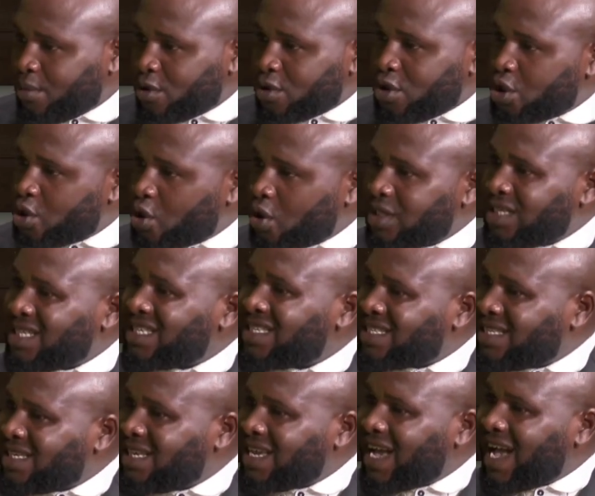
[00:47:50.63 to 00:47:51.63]
position is
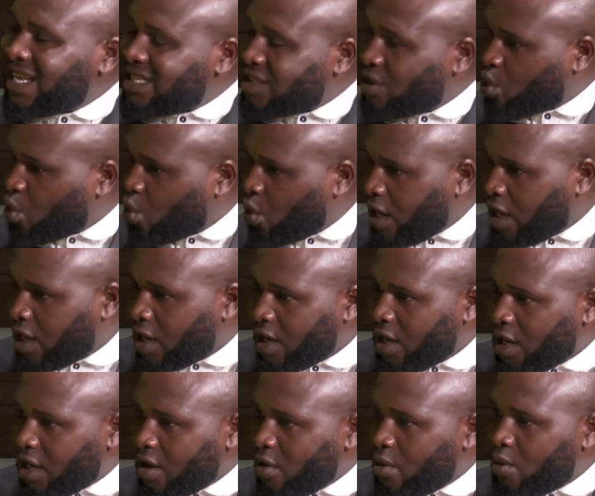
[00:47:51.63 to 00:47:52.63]
still as it were,
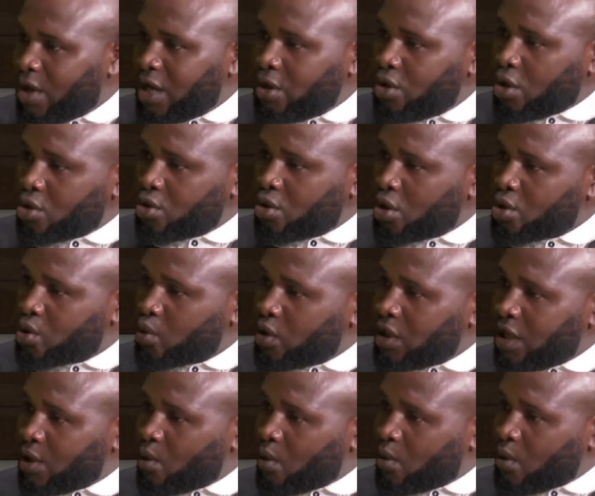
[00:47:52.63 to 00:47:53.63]
where doctors
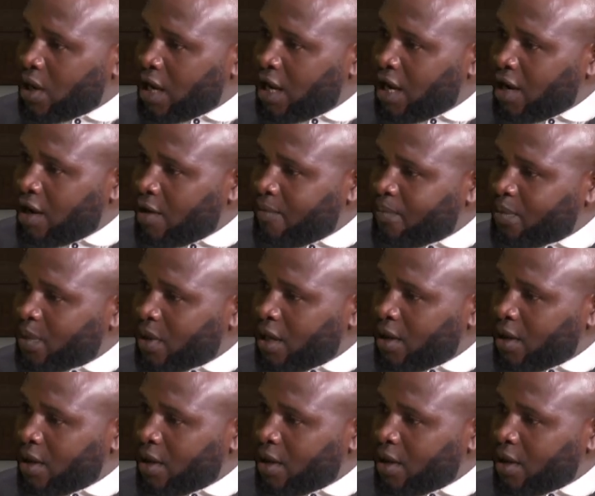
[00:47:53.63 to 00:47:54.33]
will require